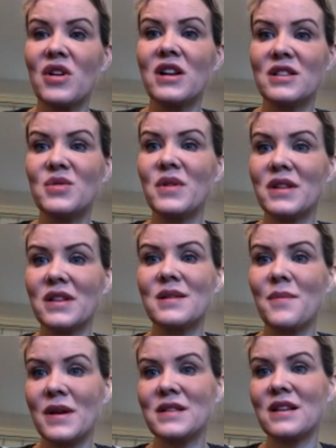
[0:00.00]
surrogate is doing this
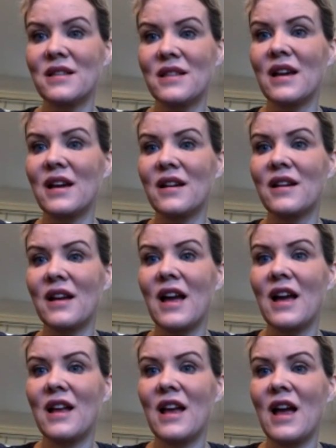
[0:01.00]
amazing thing,
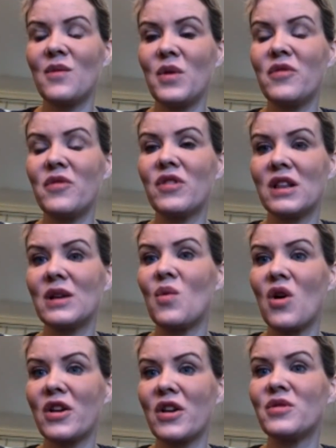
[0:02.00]
and we really
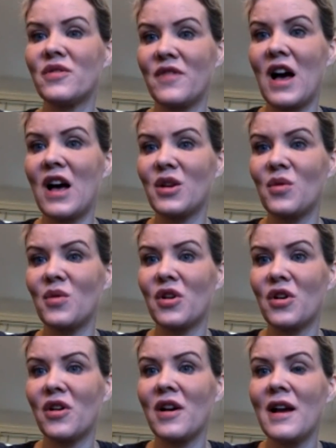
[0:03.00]
want you to value
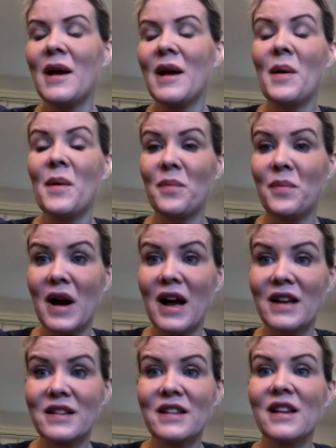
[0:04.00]
her.
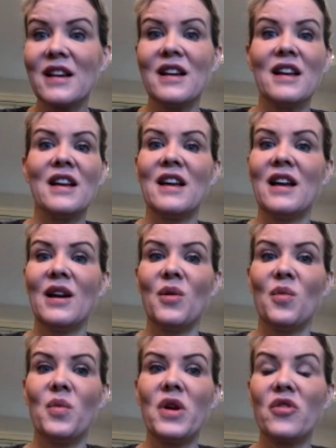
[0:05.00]
But
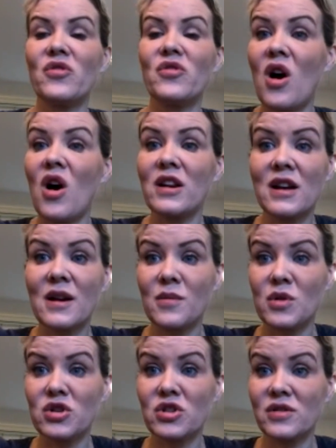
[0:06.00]
we are not in a
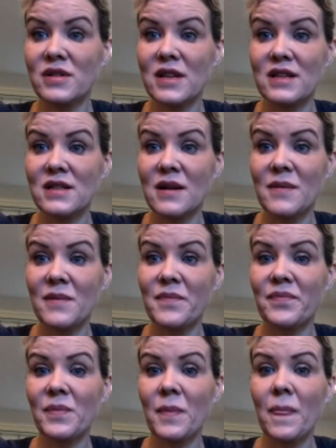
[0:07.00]
commercial
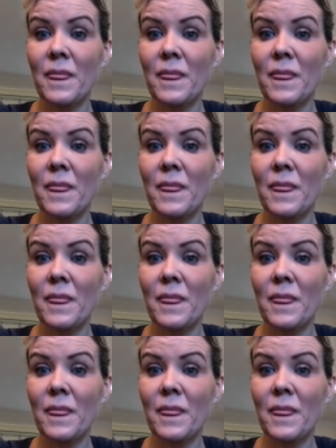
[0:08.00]
system.